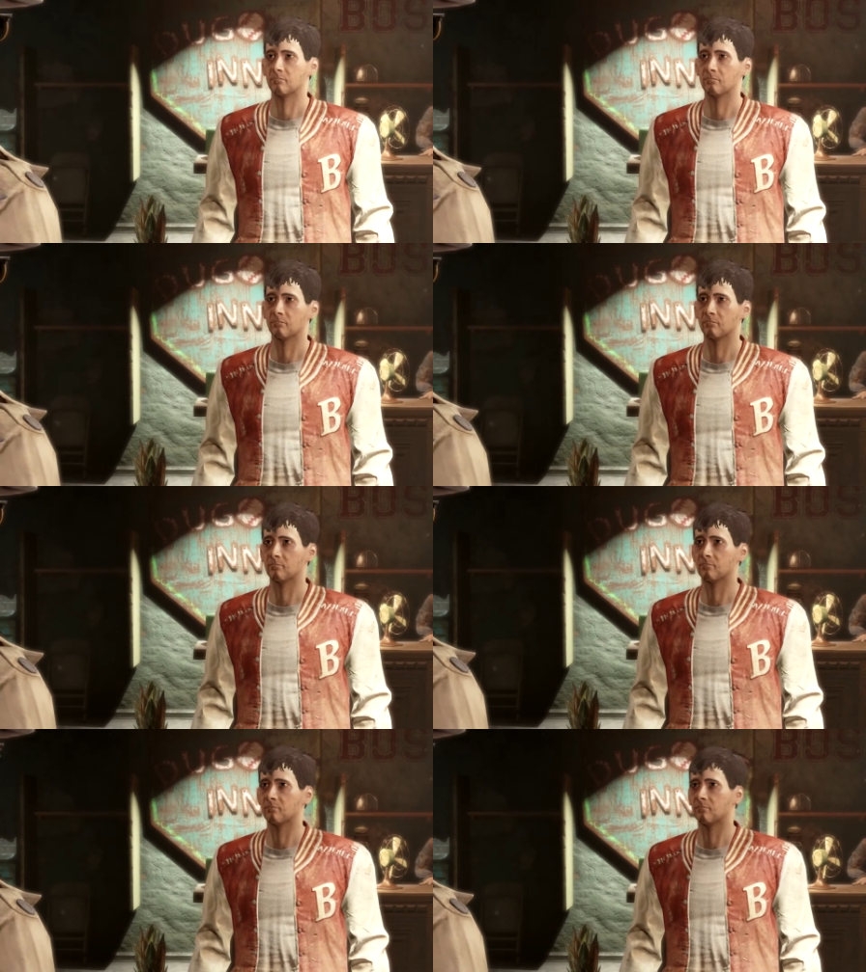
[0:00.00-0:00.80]
I, I
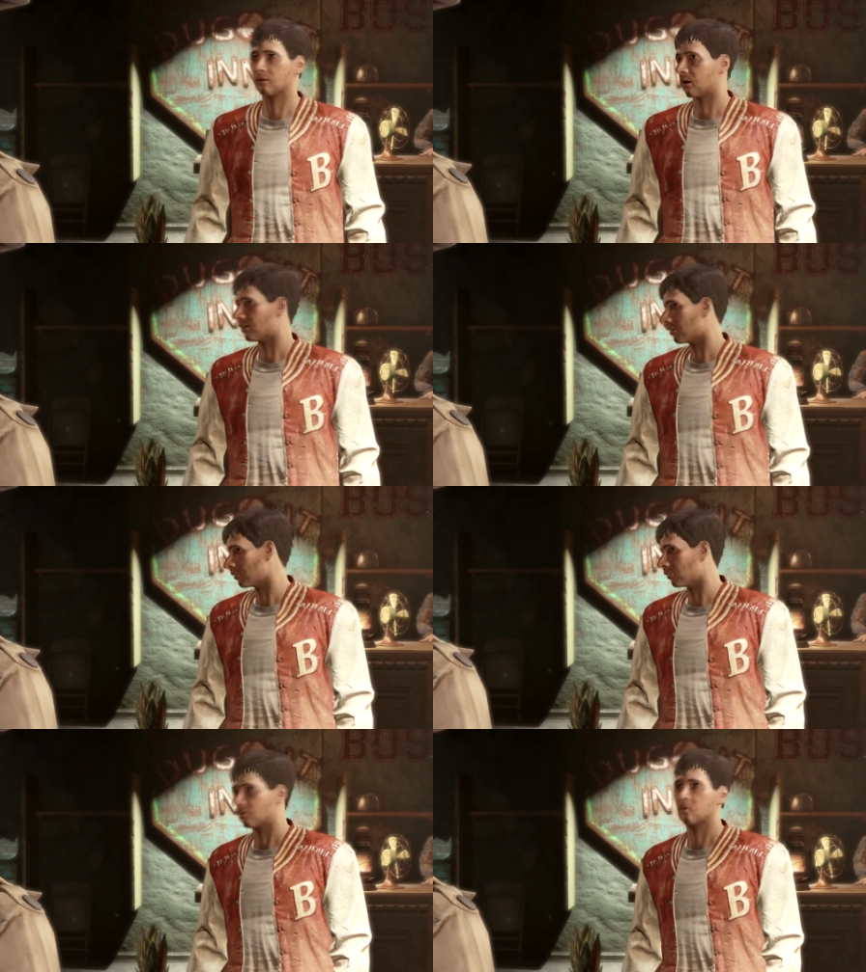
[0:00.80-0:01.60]
don't think I, I
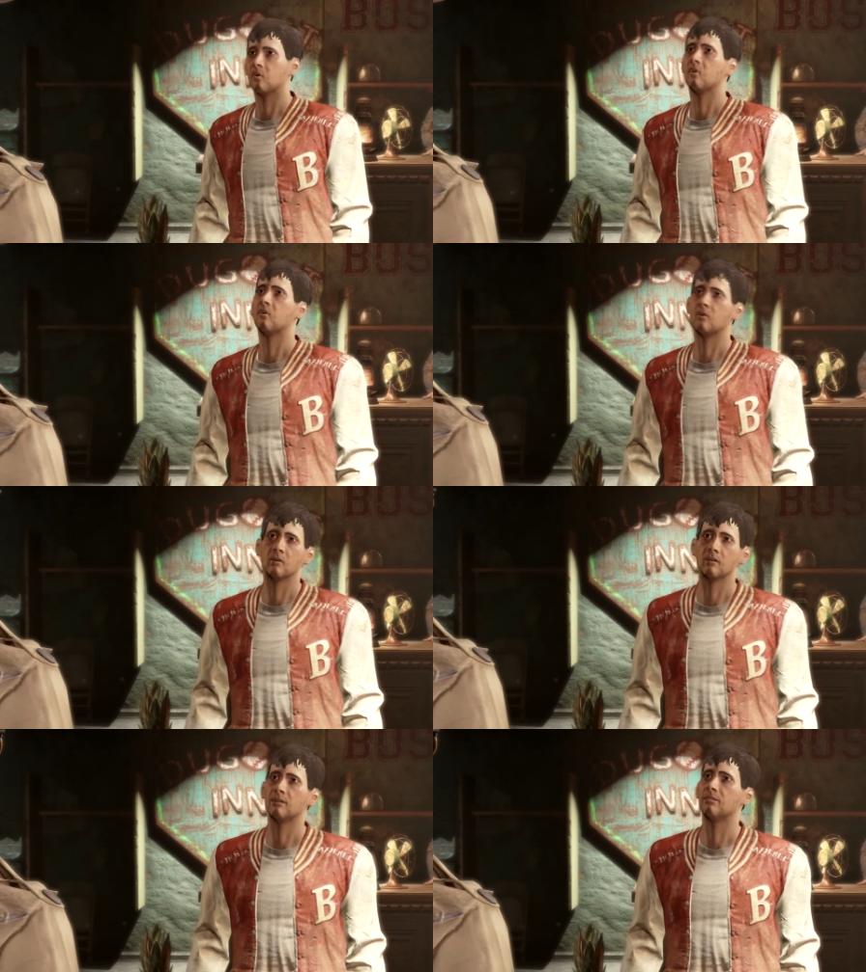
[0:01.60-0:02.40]
could uh,
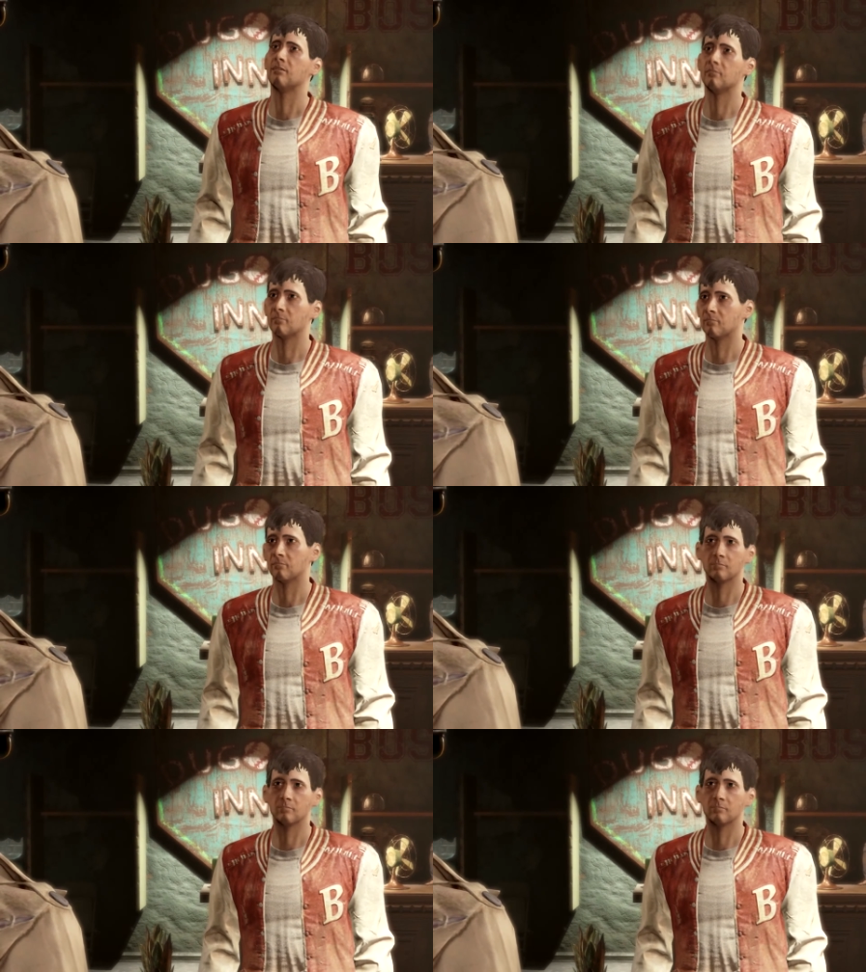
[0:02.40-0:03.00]
do that.